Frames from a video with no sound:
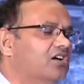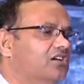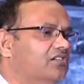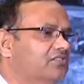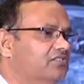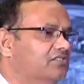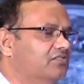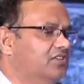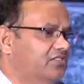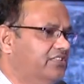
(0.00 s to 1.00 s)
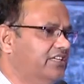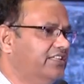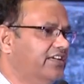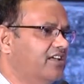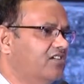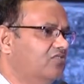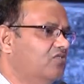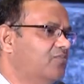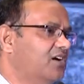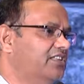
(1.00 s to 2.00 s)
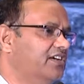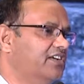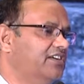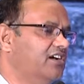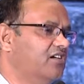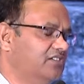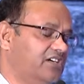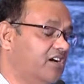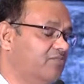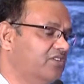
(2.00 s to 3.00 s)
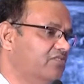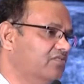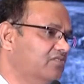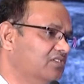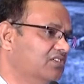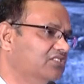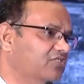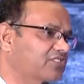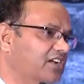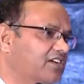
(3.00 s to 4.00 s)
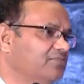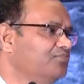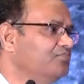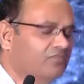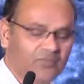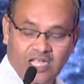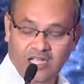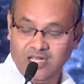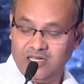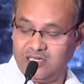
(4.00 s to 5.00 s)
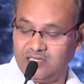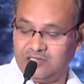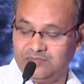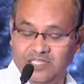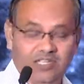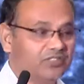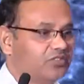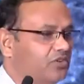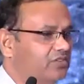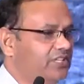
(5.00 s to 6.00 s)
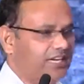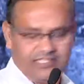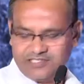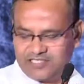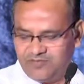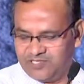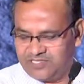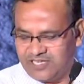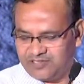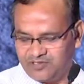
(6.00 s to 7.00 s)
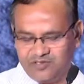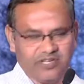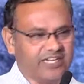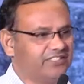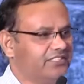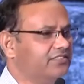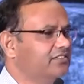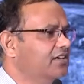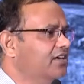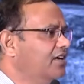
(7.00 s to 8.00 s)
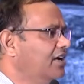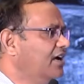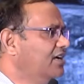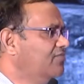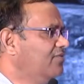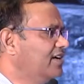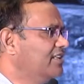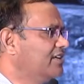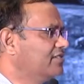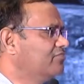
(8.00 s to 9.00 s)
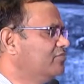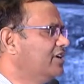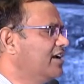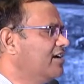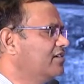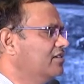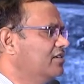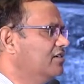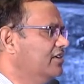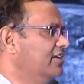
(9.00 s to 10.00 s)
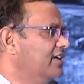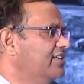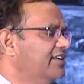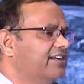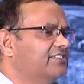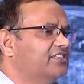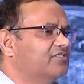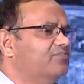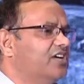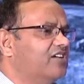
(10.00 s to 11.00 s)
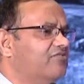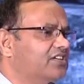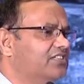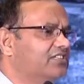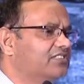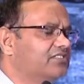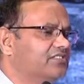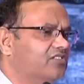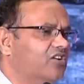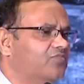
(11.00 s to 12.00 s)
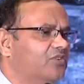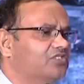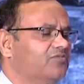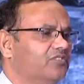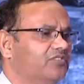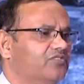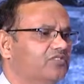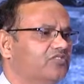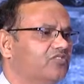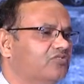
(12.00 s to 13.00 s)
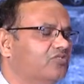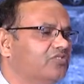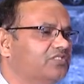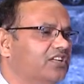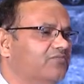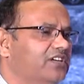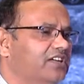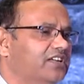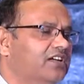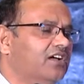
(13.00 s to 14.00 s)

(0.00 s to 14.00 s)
uh Dindayal Upadhyay Gramin uh, Yojana. Uh, so that scheme is also exist. And further, there are energy access wherever it is not possible, th th those can be done.